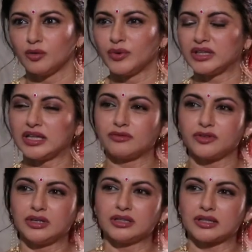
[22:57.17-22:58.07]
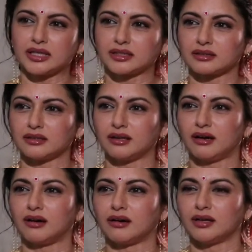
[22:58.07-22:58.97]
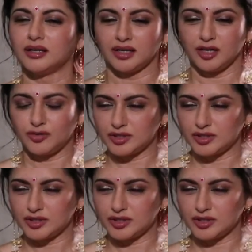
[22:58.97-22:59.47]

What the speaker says: where they feel that if